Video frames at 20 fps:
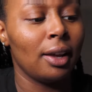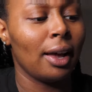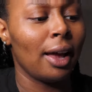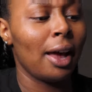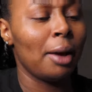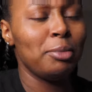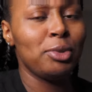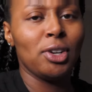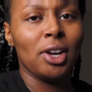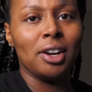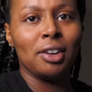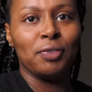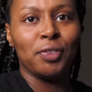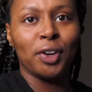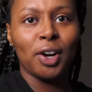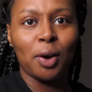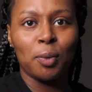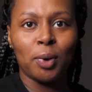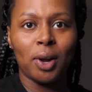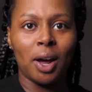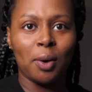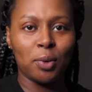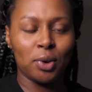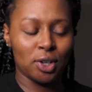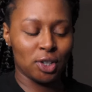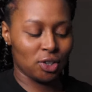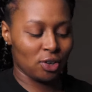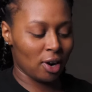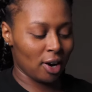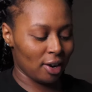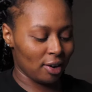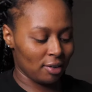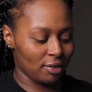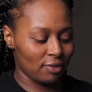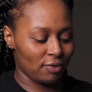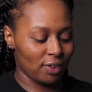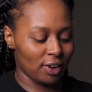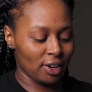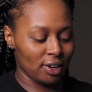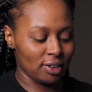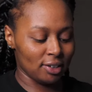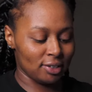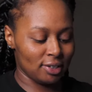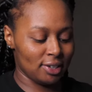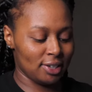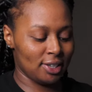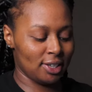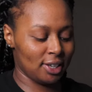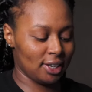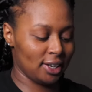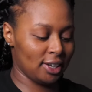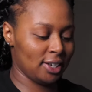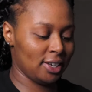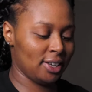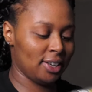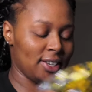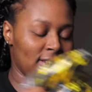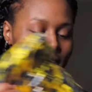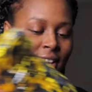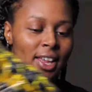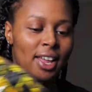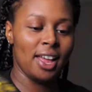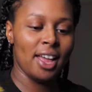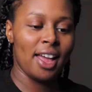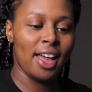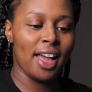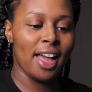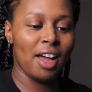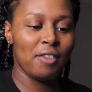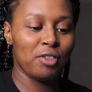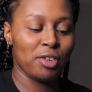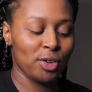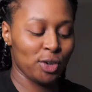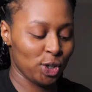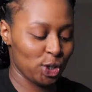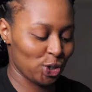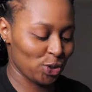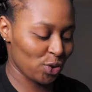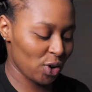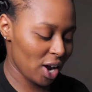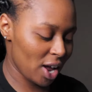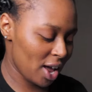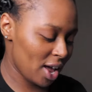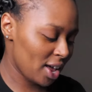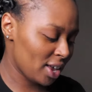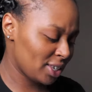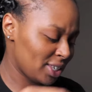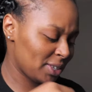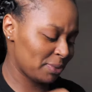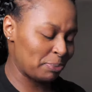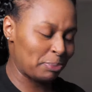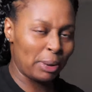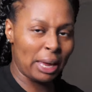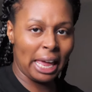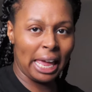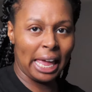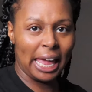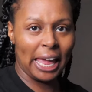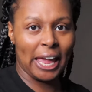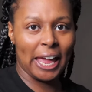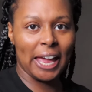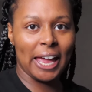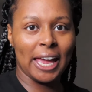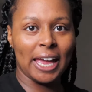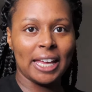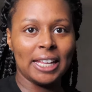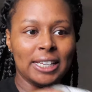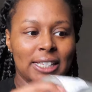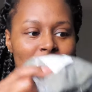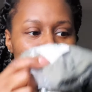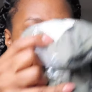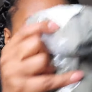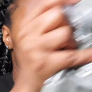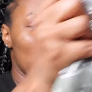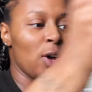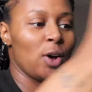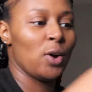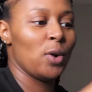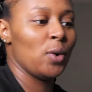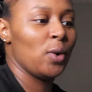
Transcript: I'm trying to figure out what I want to try on first. I have a dress, some pants, so